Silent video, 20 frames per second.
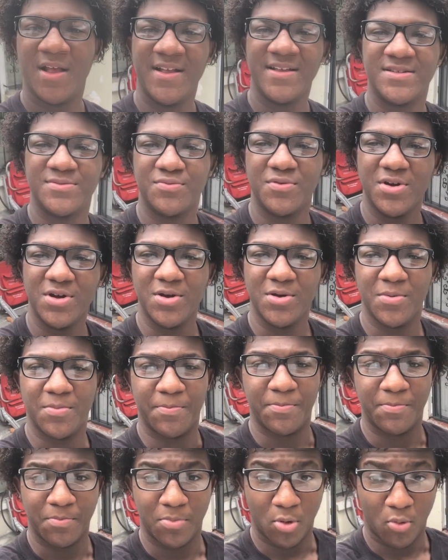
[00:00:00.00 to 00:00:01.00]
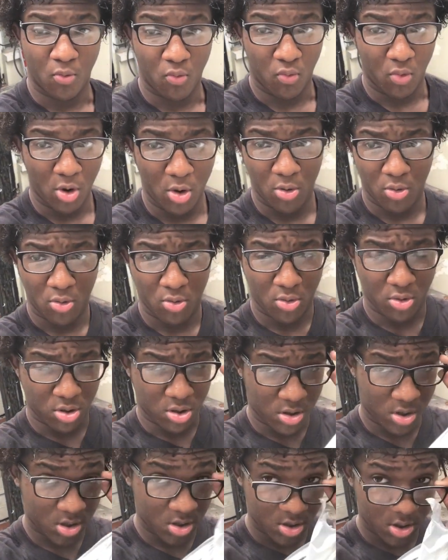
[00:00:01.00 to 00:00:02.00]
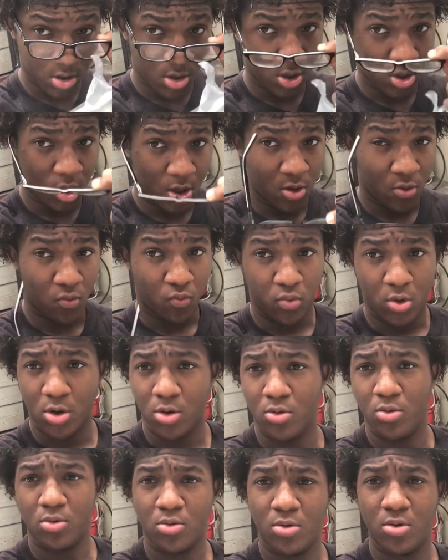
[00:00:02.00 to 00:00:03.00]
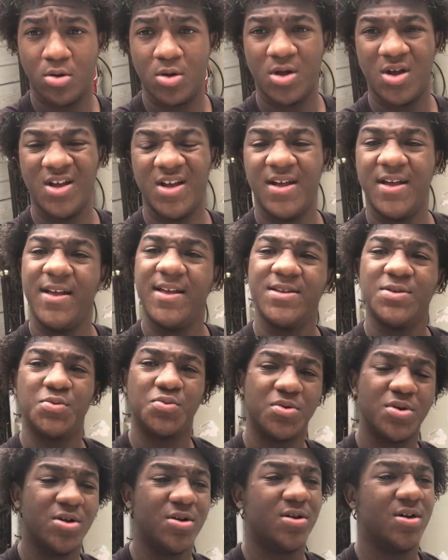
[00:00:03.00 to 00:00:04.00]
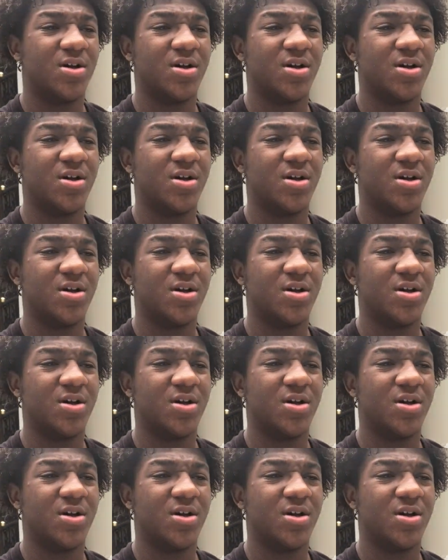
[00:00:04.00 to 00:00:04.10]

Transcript: It's real, whoa, whoa. It's real,